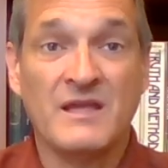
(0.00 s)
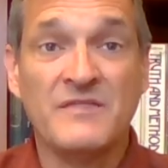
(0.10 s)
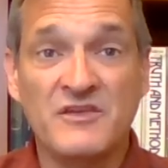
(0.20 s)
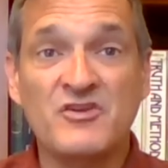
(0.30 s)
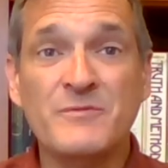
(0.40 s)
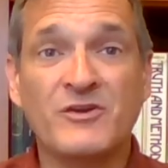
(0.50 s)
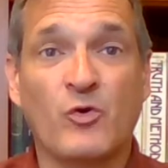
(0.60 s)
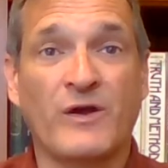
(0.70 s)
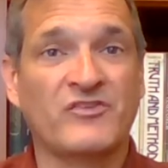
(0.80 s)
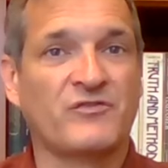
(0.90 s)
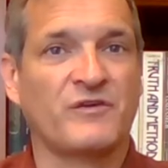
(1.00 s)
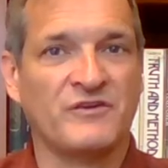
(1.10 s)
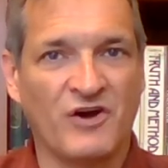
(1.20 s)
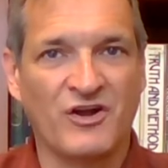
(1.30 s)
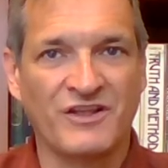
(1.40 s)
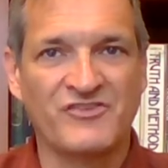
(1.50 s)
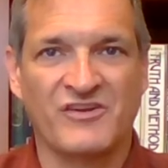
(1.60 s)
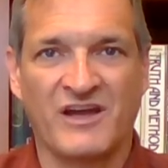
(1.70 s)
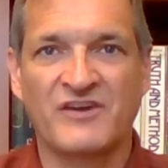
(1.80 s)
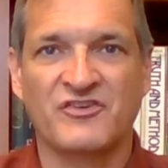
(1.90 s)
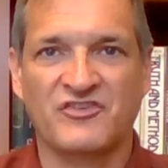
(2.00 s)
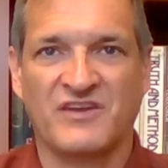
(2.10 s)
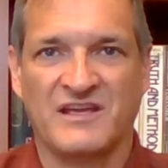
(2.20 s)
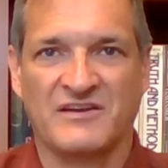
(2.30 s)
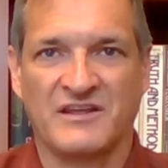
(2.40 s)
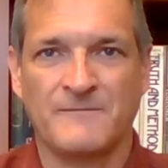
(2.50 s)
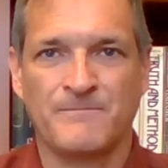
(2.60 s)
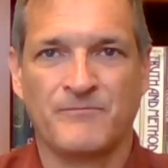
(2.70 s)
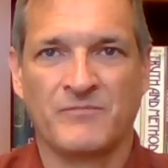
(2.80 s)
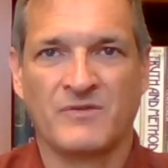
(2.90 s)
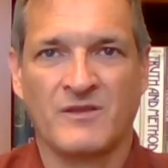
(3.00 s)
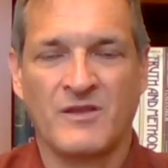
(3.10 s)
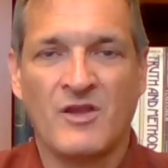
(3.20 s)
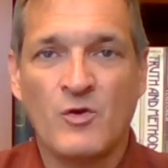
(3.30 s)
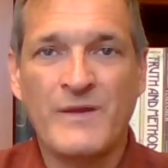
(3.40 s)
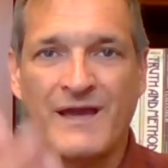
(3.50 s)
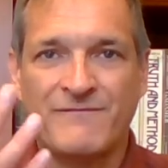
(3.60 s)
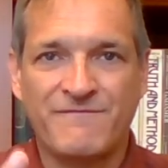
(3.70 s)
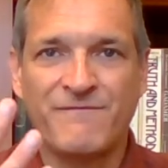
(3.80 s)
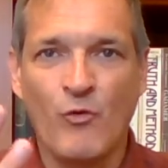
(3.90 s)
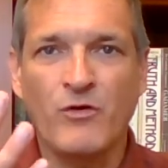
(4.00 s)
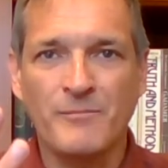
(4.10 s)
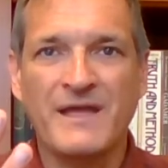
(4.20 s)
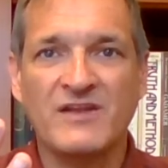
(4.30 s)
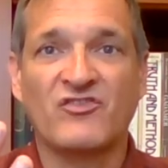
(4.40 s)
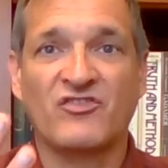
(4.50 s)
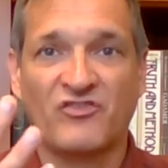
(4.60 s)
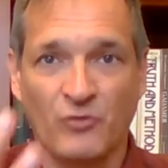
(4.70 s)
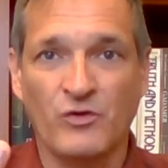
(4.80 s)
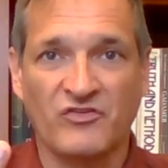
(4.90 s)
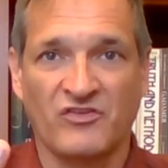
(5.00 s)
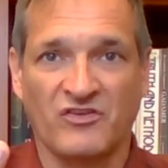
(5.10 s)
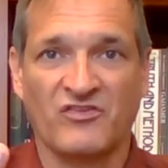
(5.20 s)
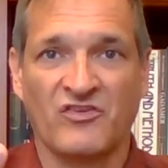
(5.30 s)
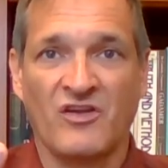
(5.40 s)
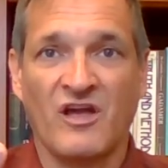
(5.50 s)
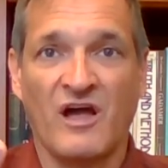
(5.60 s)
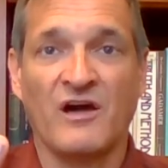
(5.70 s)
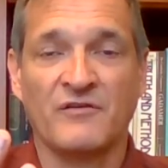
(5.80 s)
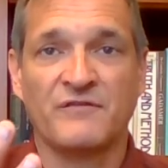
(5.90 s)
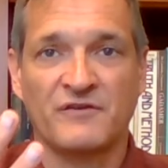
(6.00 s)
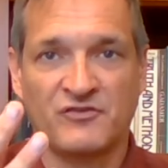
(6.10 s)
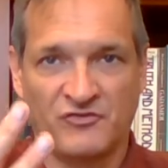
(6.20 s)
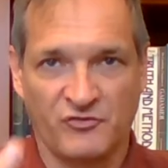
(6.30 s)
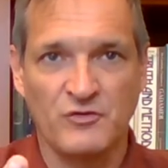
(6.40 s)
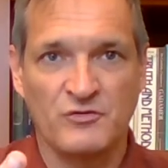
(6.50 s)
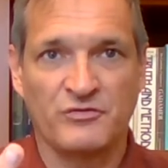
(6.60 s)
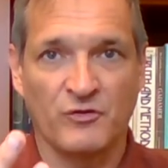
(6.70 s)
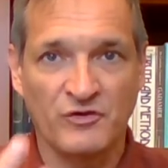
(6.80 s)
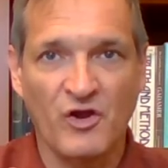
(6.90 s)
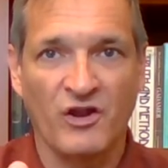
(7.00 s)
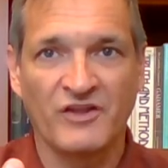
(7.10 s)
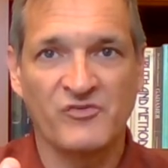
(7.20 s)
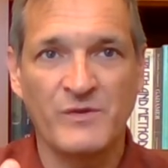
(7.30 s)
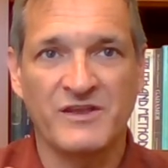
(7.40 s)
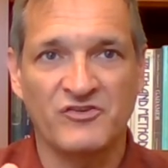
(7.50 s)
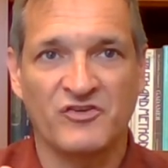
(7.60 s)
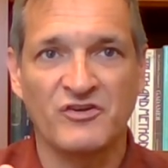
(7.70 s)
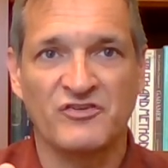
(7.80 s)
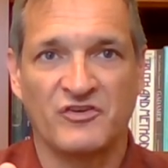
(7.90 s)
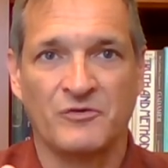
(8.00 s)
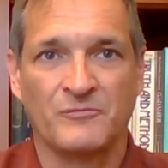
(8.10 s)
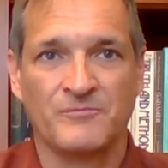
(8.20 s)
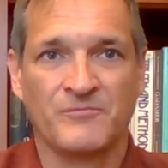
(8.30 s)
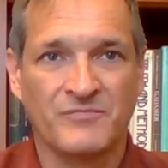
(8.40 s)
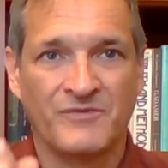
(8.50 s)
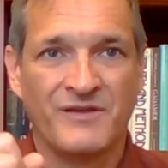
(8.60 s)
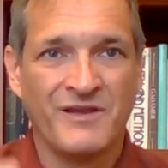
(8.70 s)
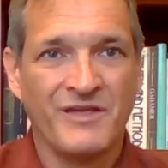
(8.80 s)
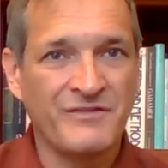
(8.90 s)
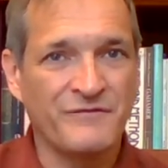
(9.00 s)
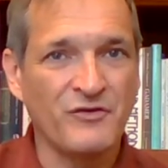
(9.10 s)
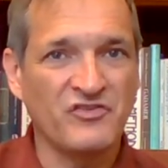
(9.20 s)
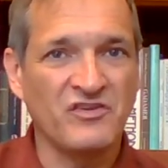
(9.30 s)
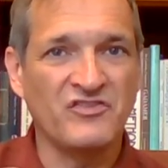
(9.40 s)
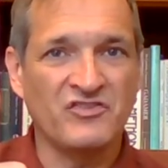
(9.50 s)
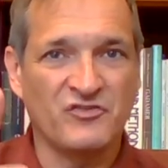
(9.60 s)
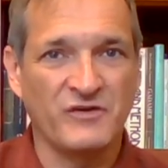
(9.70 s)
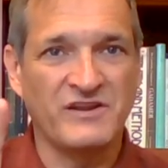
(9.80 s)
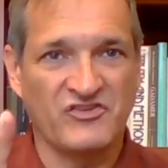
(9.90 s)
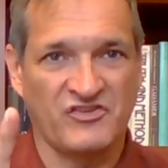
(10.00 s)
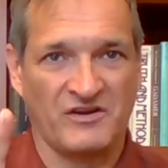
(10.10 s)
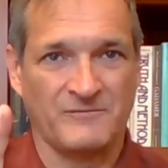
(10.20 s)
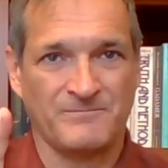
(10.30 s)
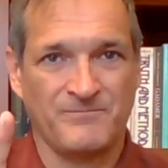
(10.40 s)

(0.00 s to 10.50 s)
In the human quest for knowledge and understanding, we have four main sources of truth or knowledge we can turn to. The first is tradition.